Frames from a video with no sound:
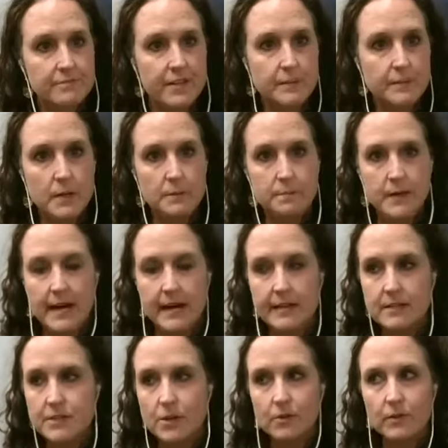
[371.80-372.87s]
from them.
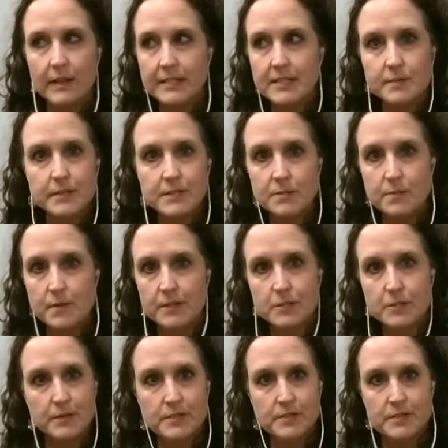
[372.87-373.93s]
I don't like to be the
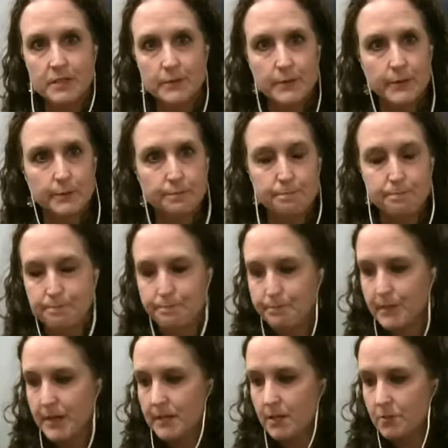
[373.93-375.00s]
smartest person in the room.
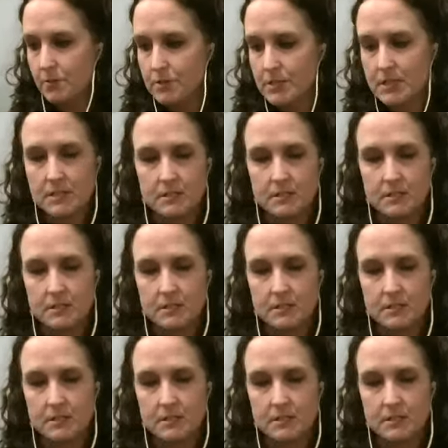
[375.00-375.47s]
I don't.